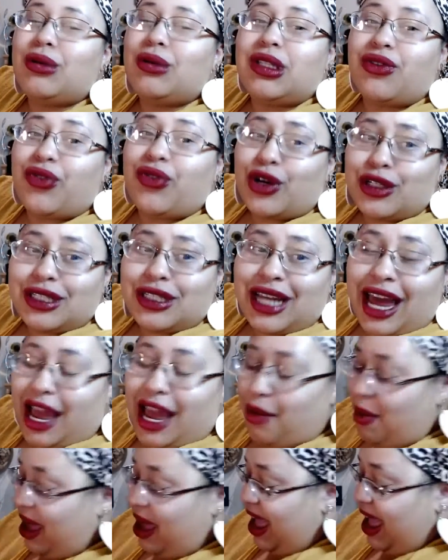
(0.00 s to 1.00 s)
the first
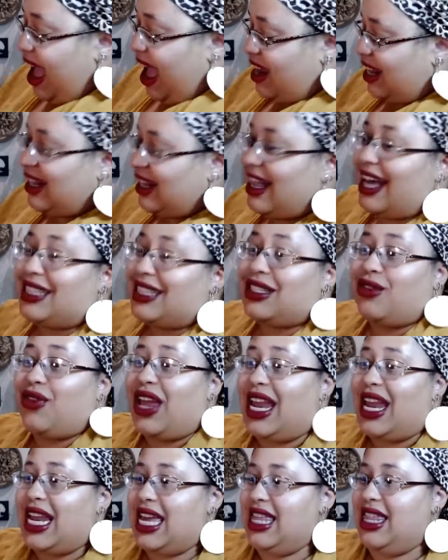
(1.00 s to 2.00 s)
time I had a glass of
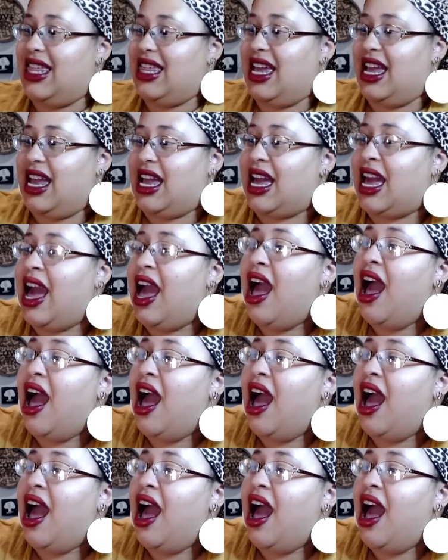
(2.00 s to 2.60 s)
anything